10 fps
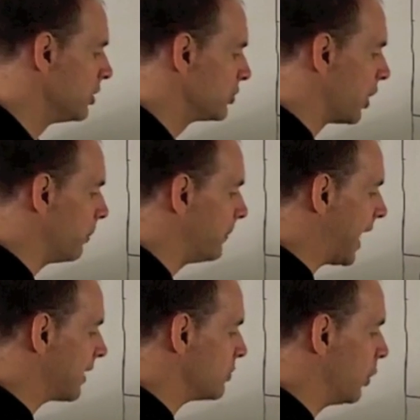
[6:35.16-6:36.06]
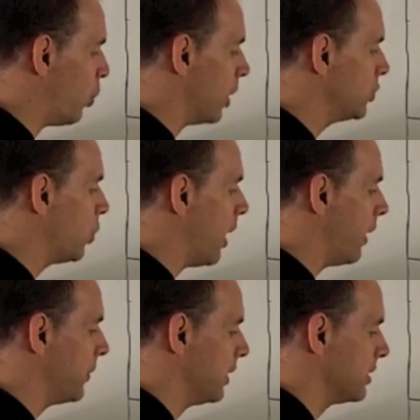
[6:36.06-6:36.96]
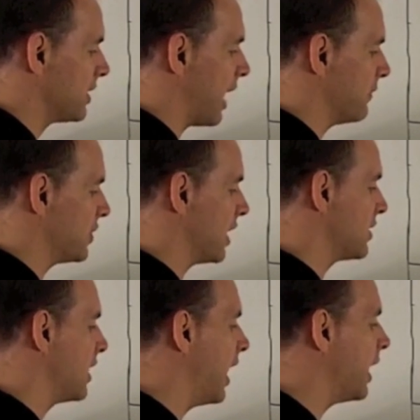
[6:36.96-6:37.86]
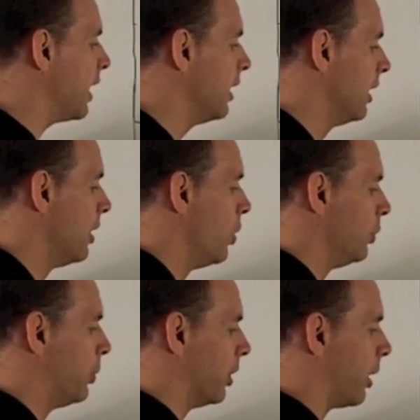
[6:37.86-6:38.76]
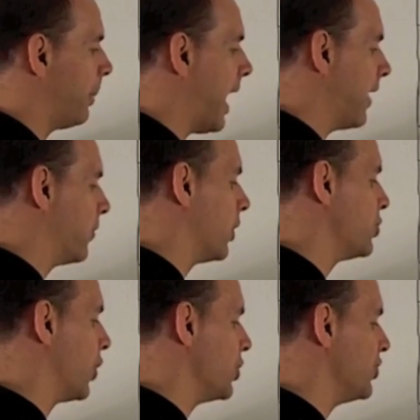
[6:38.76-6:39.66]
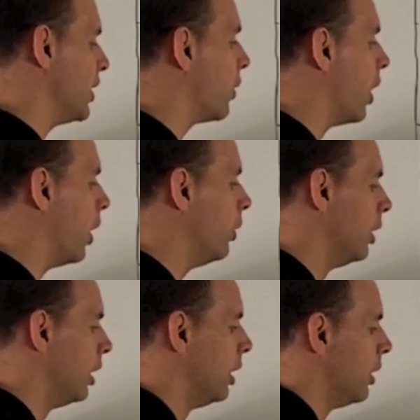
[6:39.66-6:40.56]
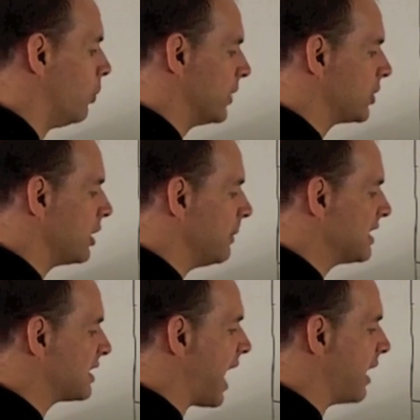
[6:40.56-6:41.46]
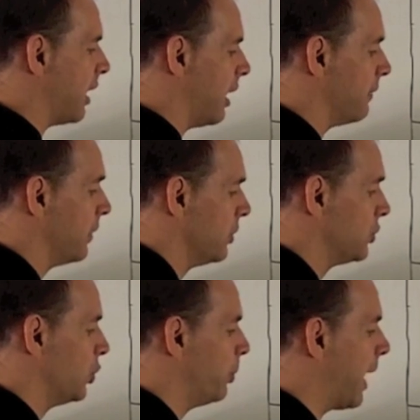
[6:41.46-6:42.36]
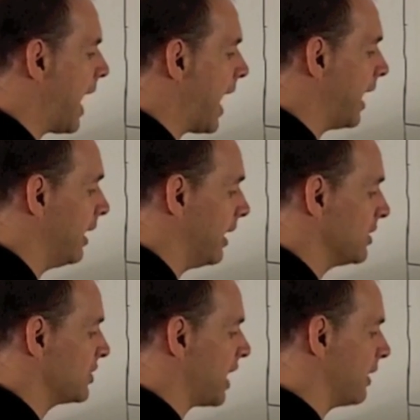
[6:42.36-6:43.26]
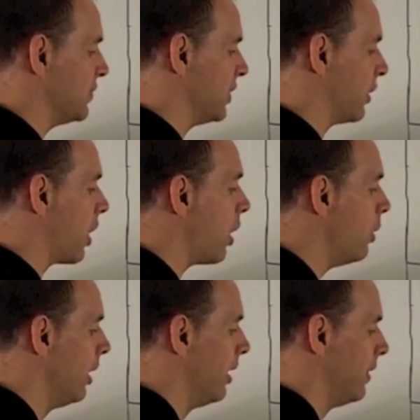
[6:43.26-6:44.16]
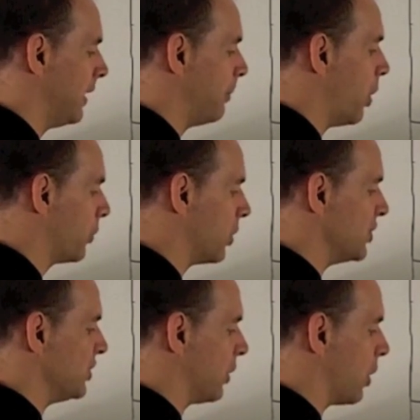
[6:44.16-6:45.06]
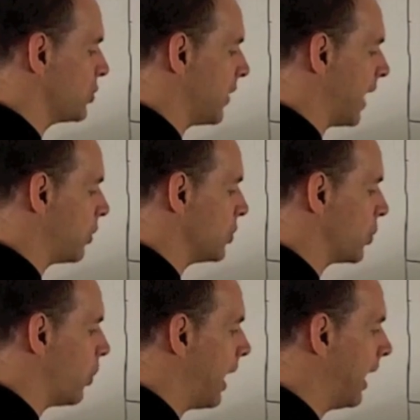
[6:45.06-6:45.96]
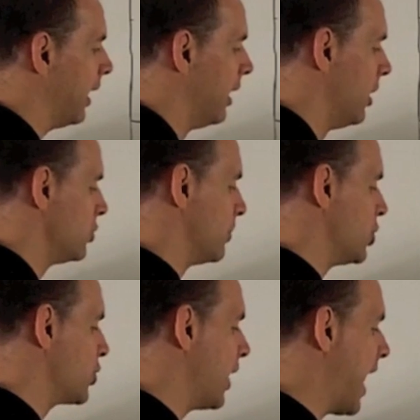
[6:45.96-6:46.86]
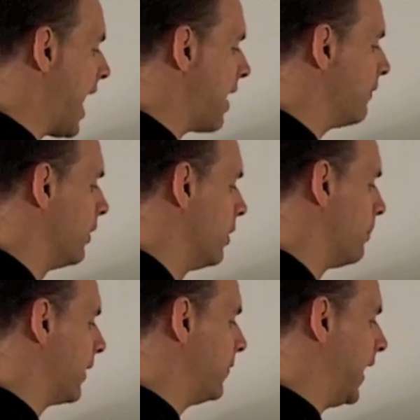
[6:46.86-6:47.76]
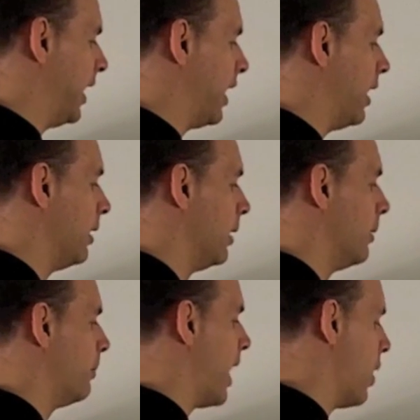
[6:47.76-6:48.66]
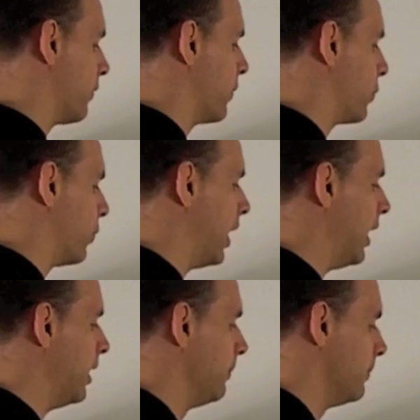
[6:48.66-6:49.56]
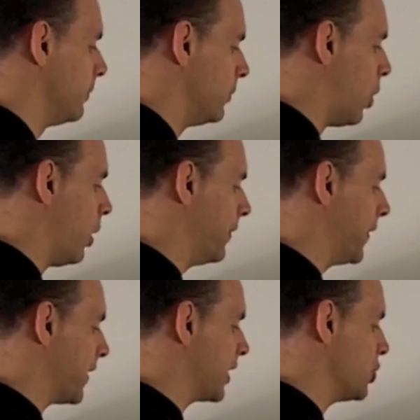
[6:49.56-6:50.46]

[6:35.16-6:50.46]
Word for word: So that gives me 1 12th sine of 6 theta. We put in our pi thirds and our 0. Well, going to give me sine of 2 pi and sine of 0. They both go to 0, so that goes away. So I'm just going to have my theta pi over 3, the only thing that